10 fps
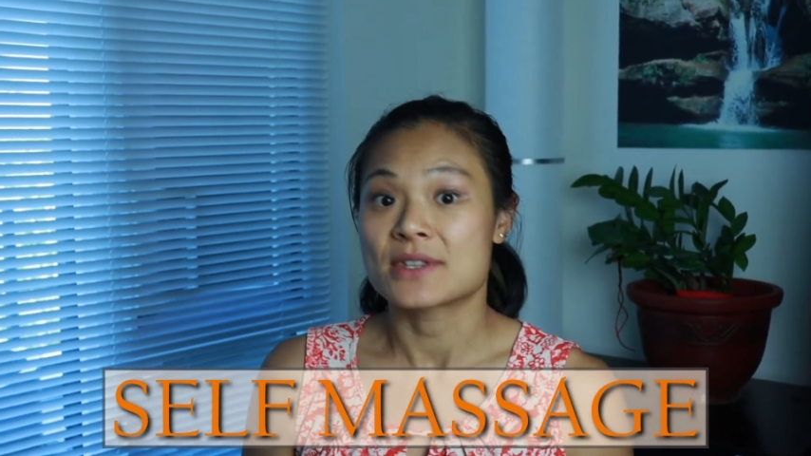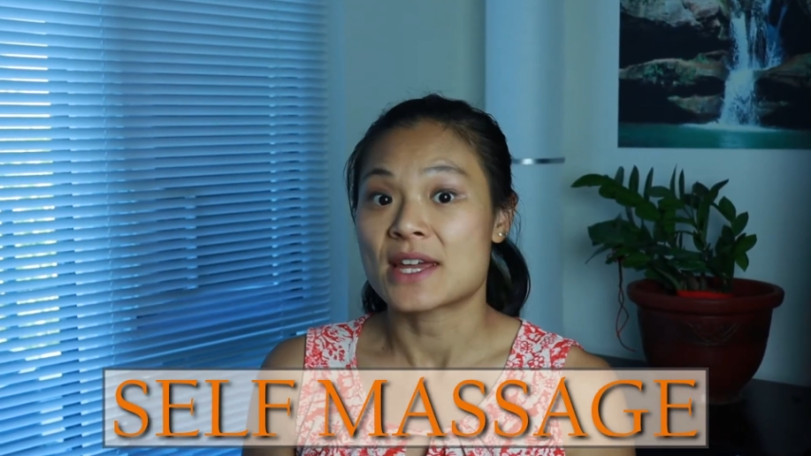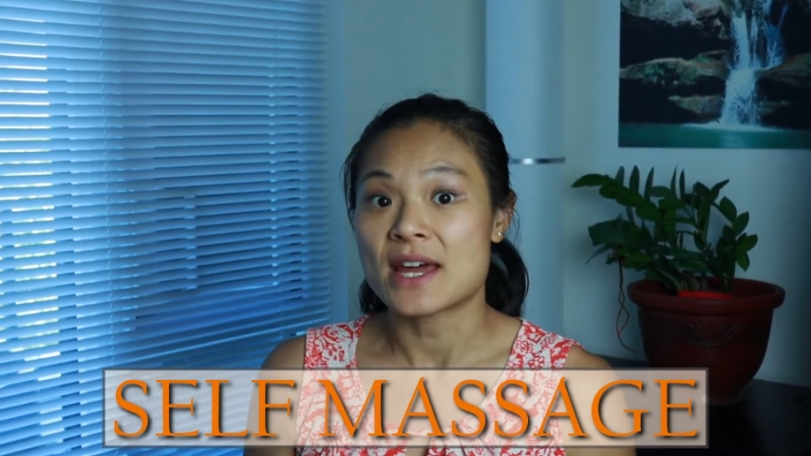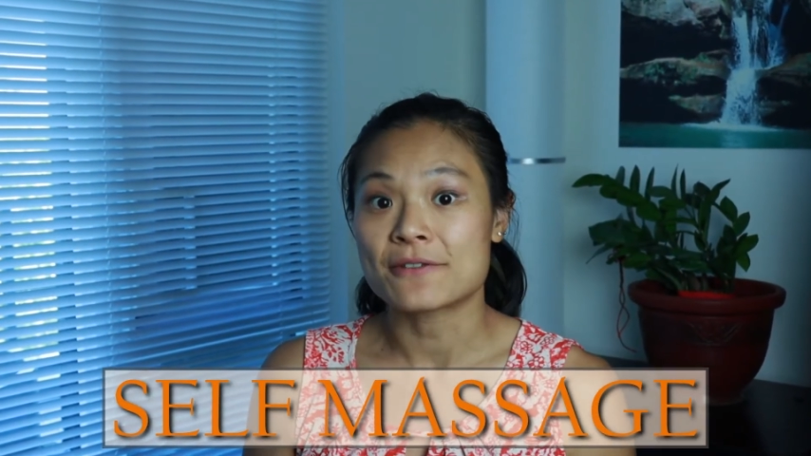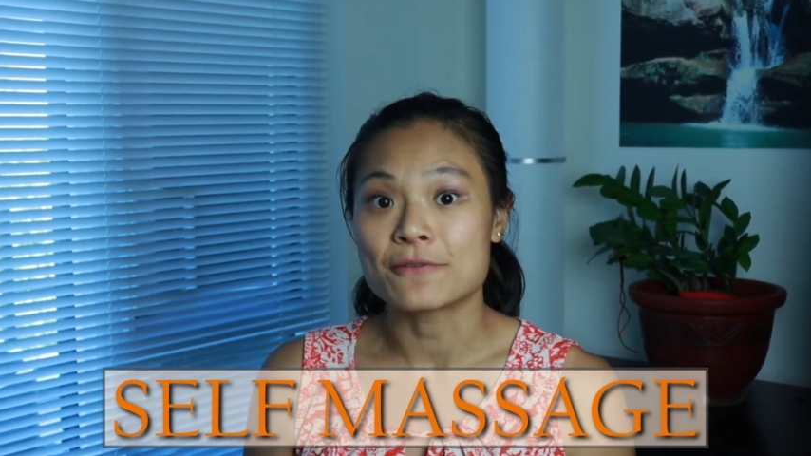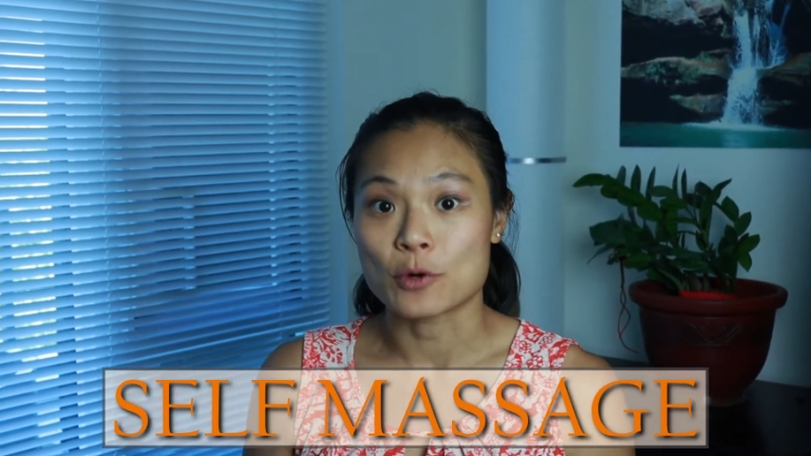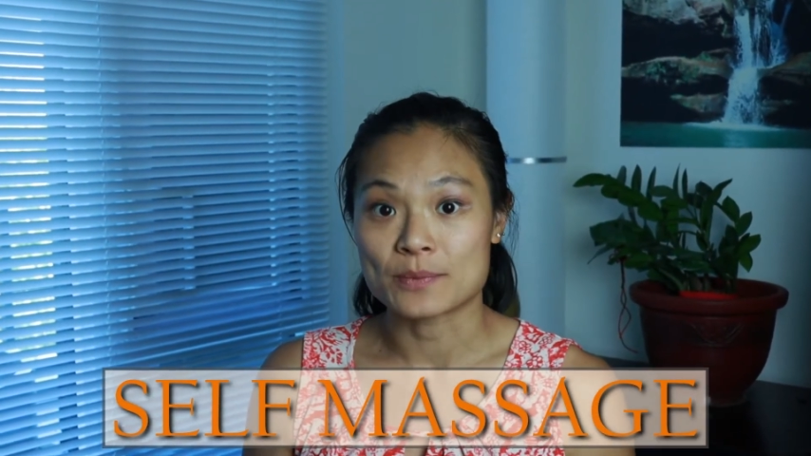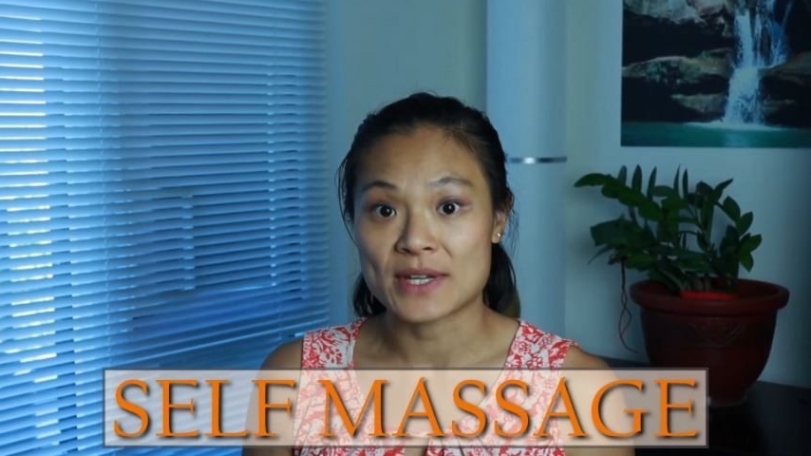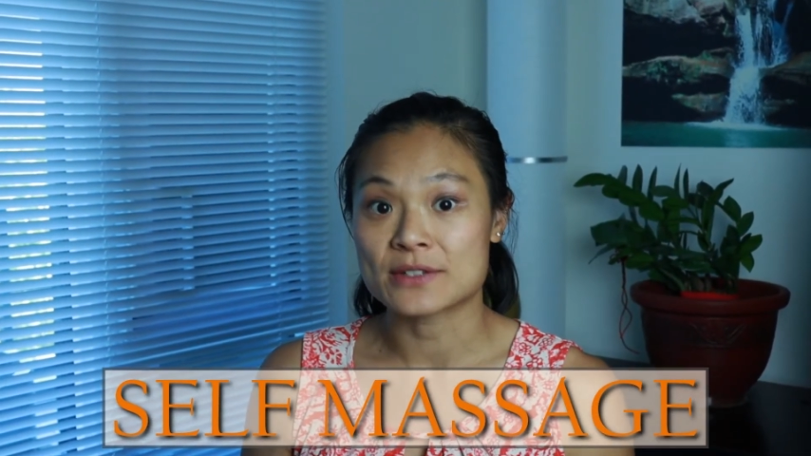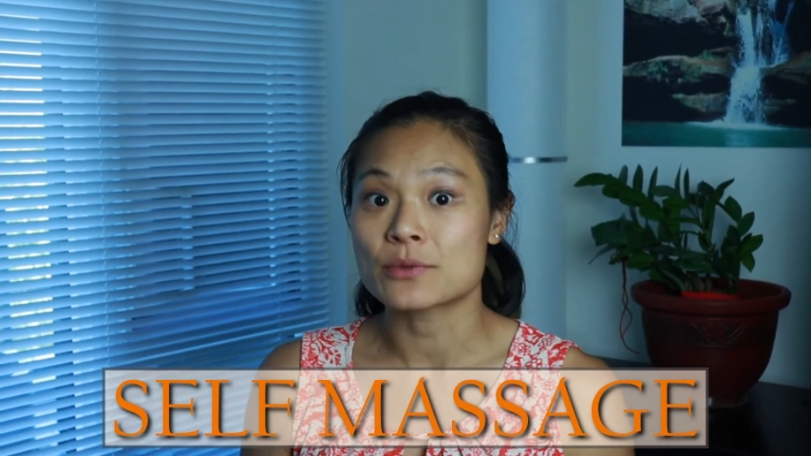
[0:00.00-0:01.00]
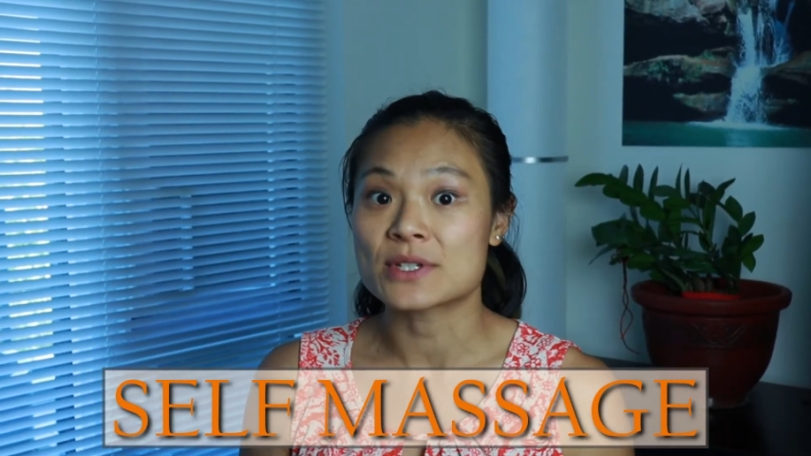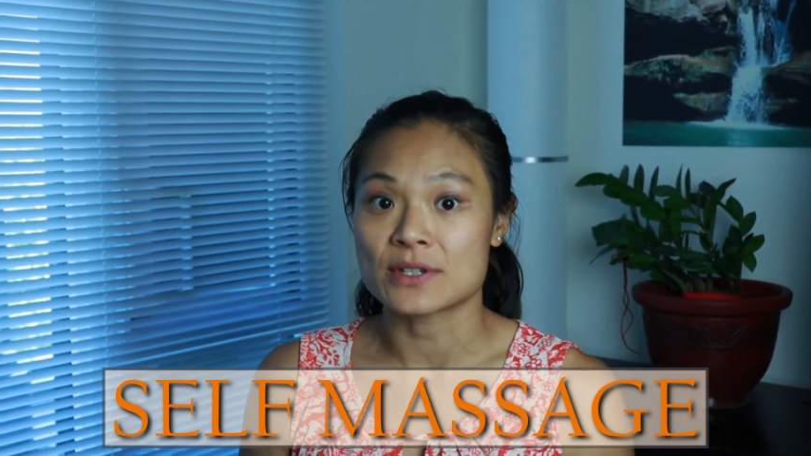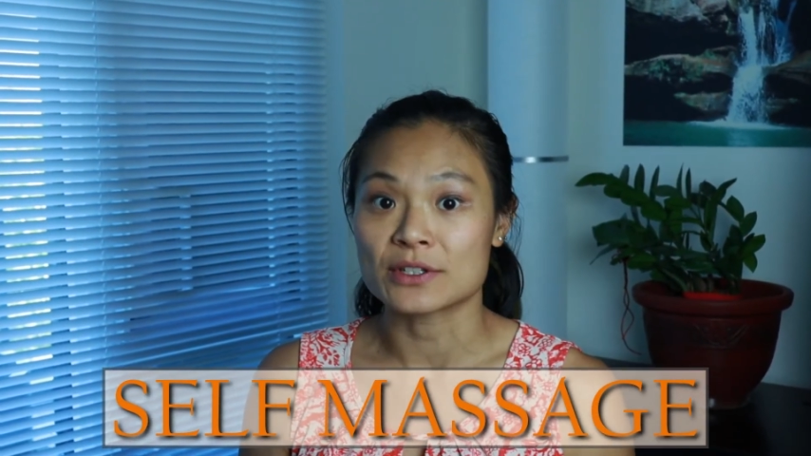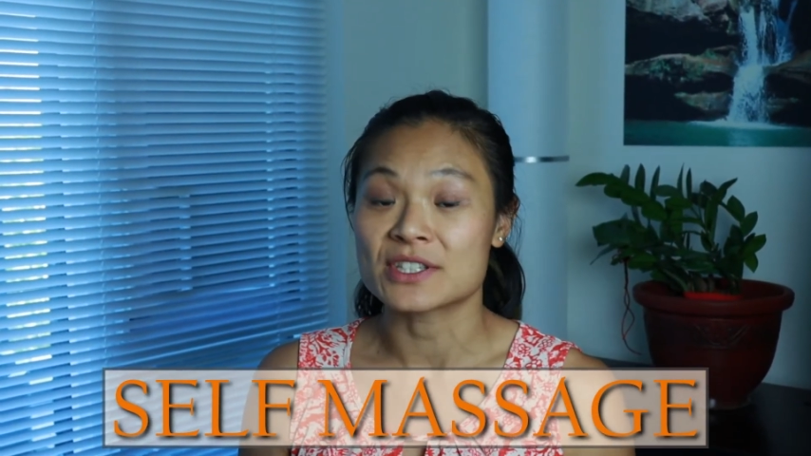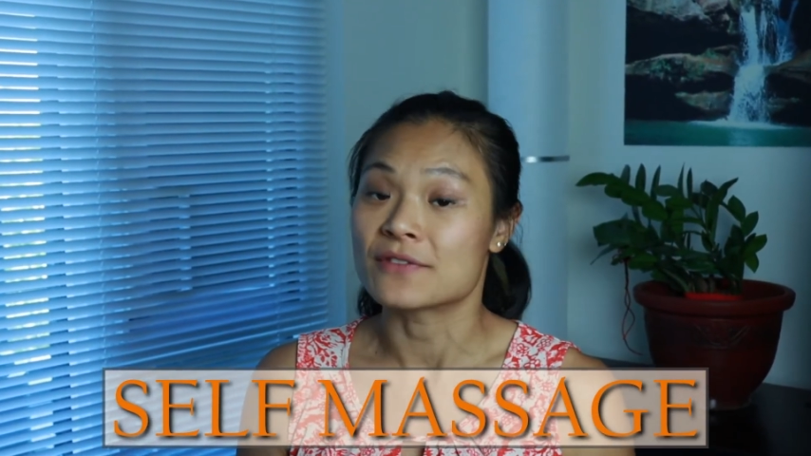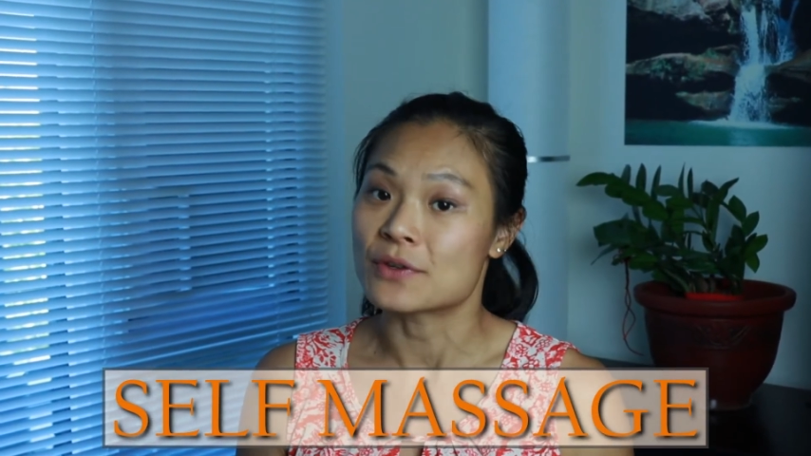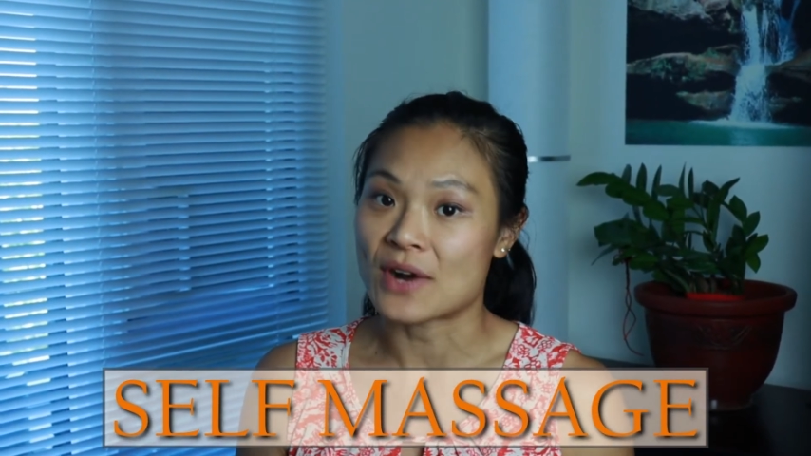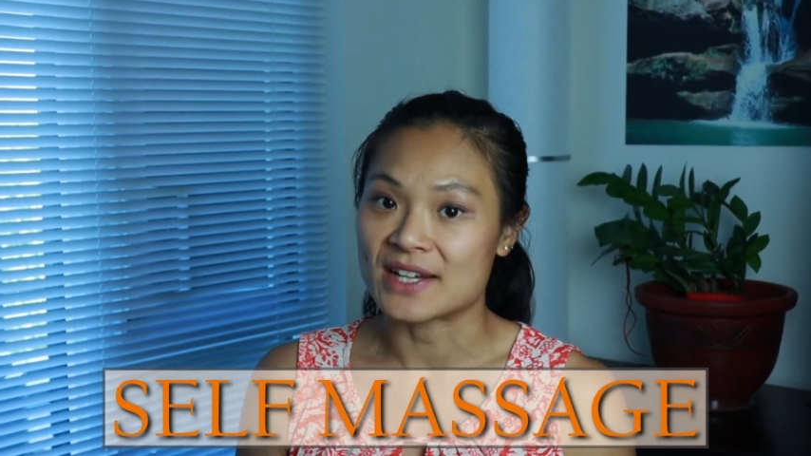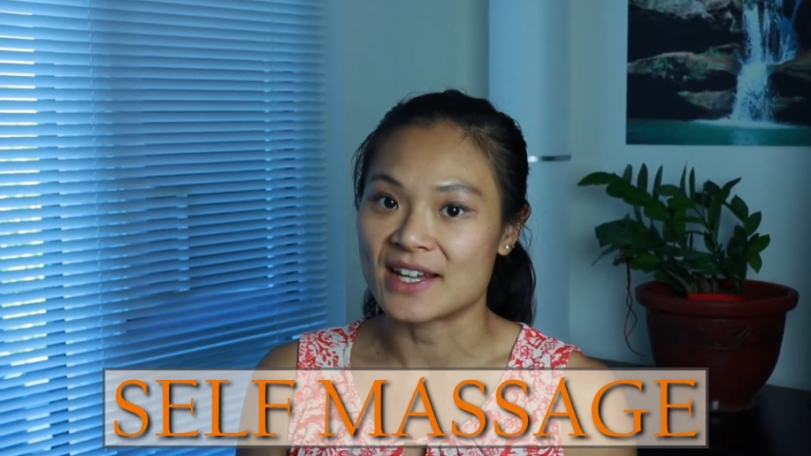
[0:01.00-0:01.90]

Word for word: that have formed as a result of the wry